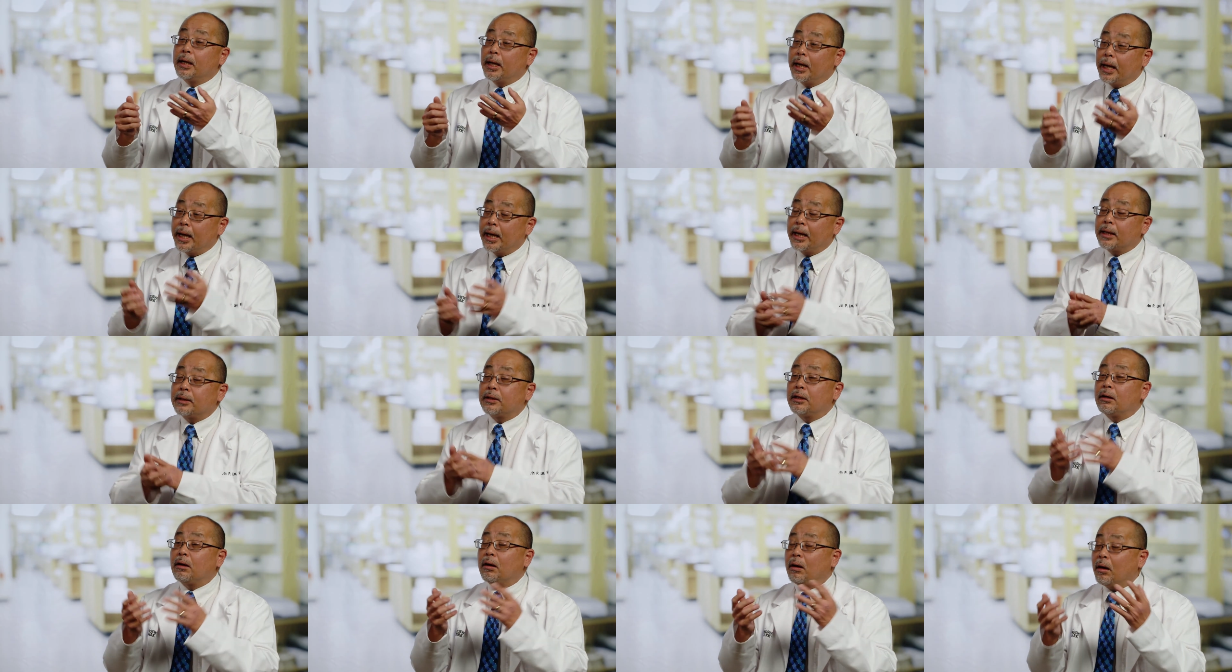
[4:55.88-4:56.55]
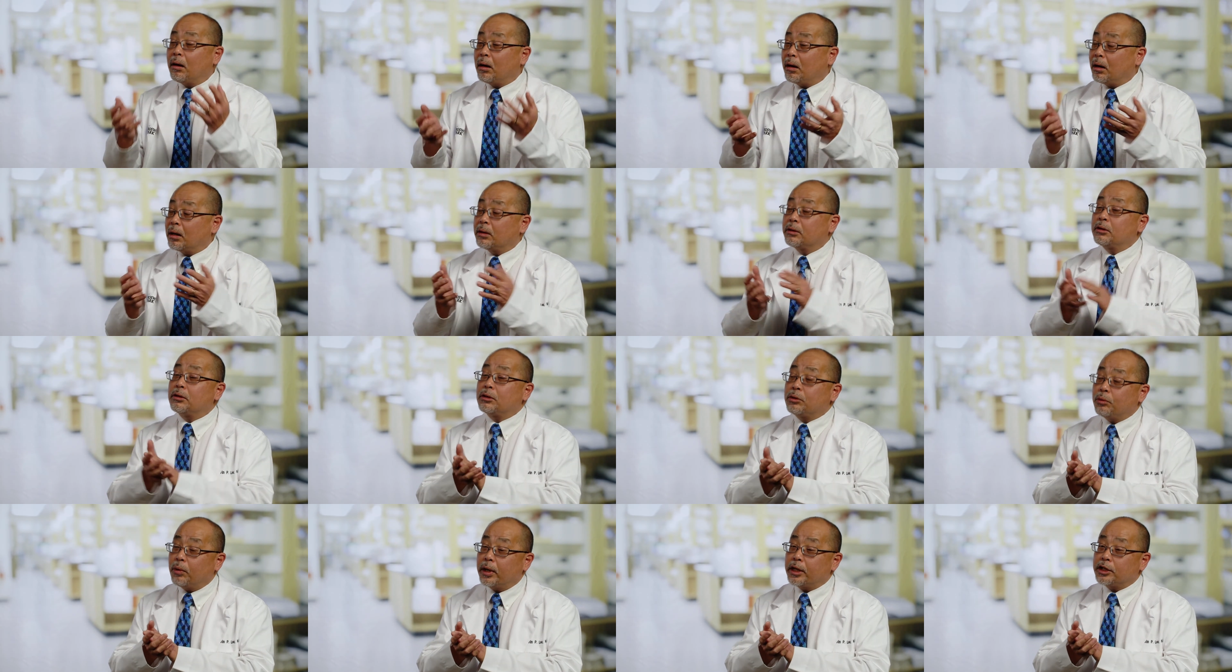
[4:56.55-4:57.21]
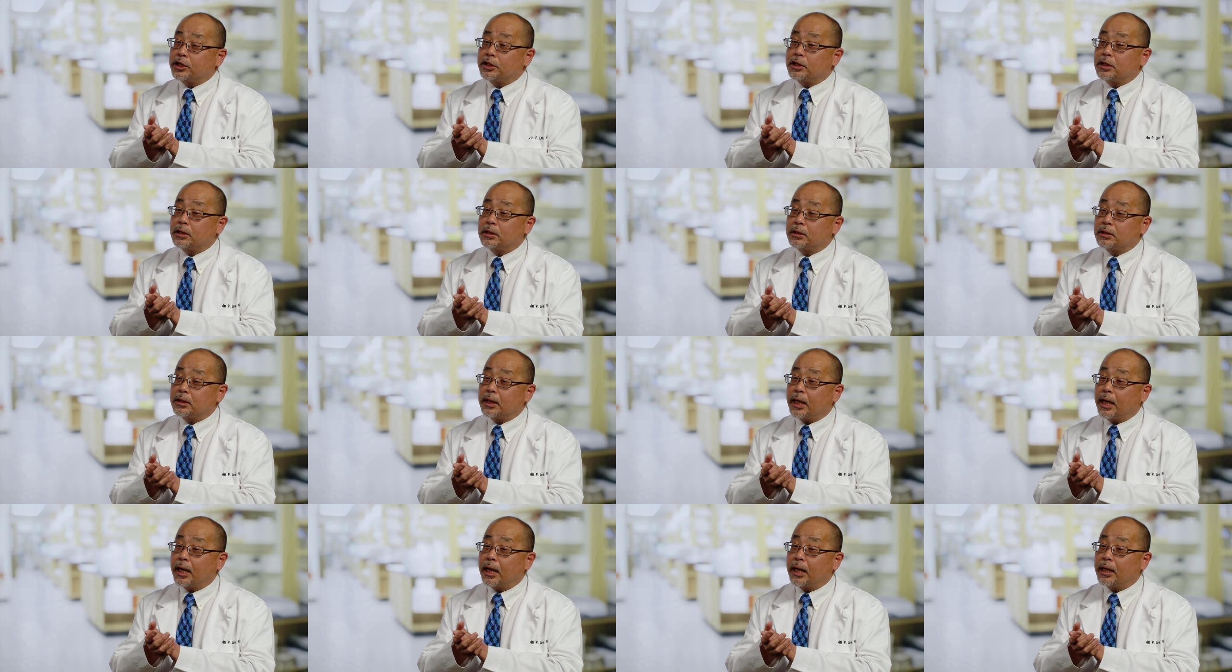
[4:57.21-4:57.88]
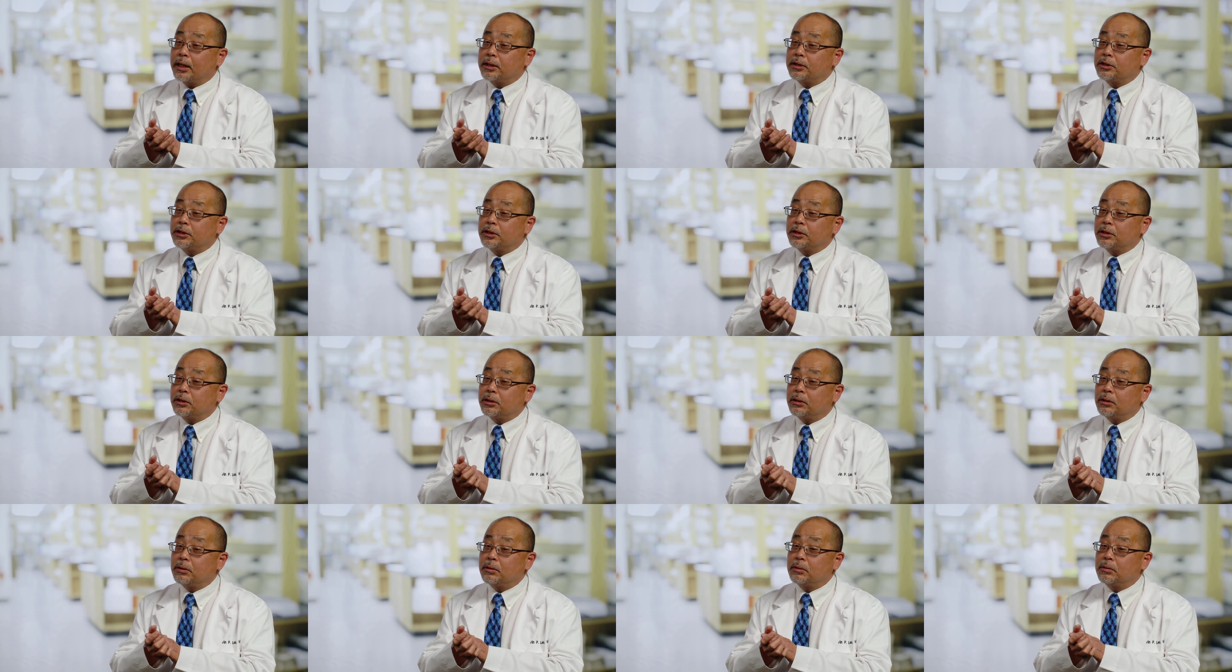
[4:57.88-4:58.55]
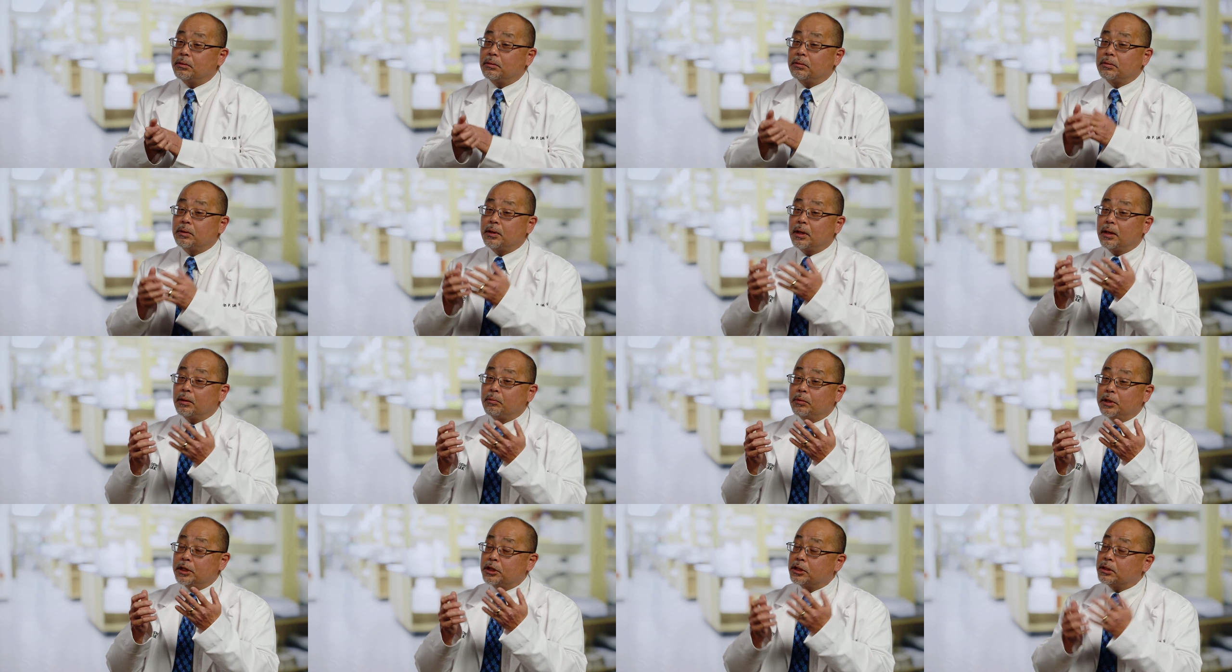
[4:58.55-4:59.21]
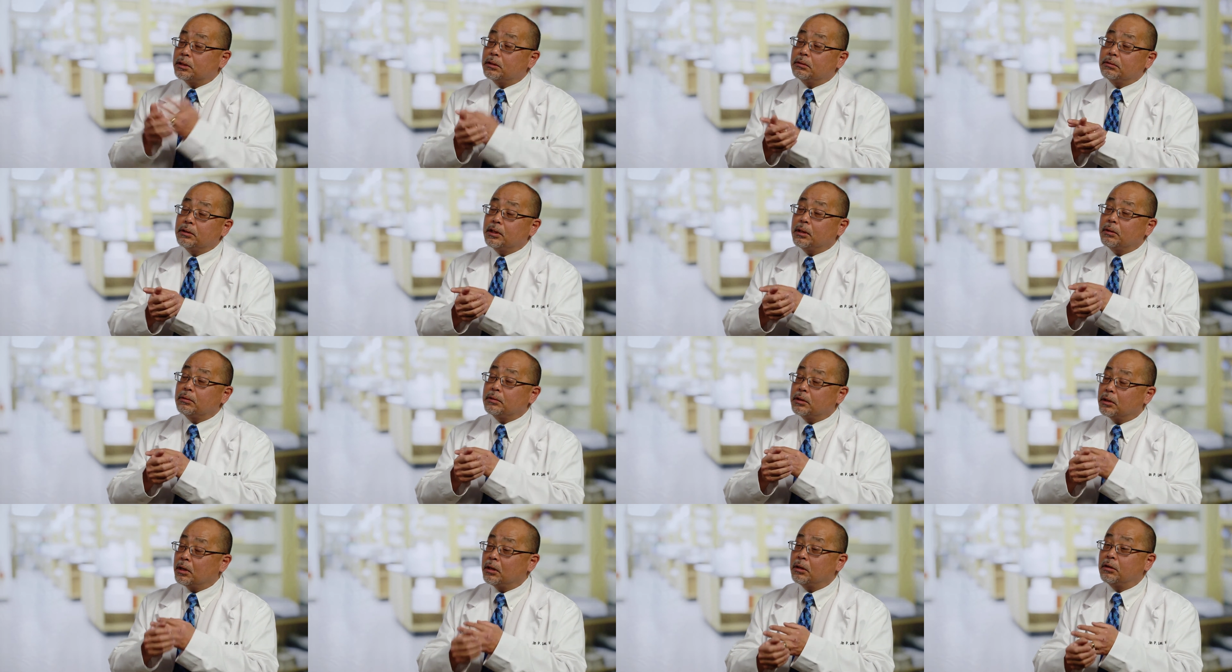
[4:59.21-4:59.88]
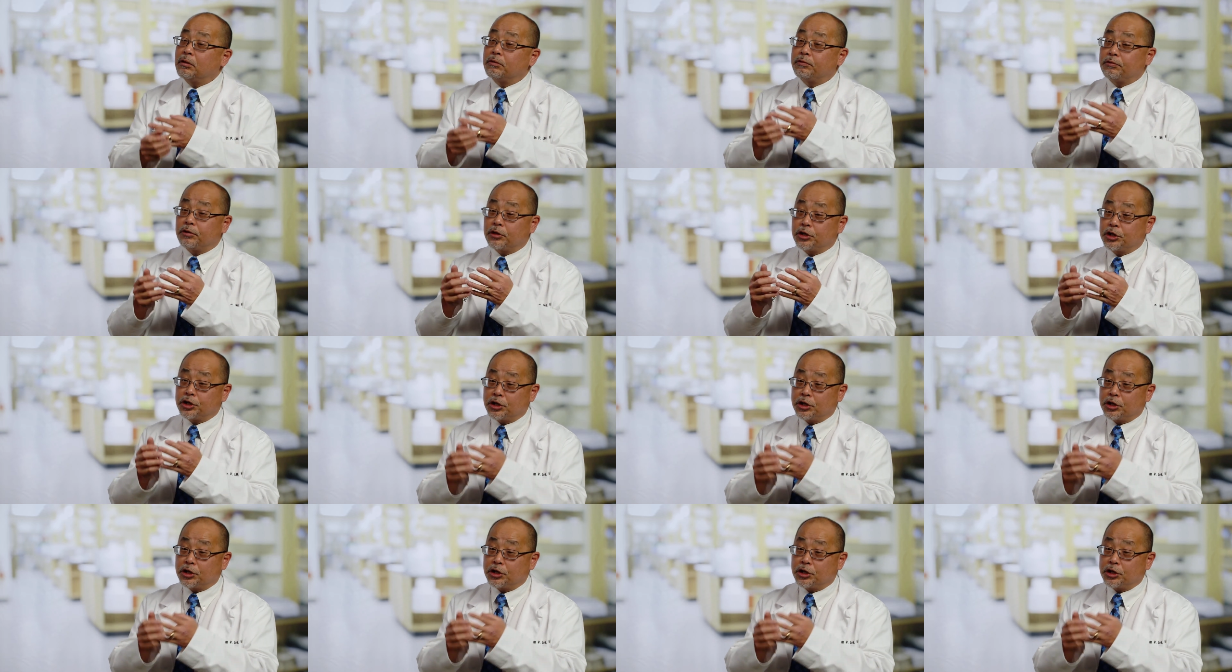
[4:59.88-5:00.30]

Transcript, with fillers: And there are other questions as to that we still don't know for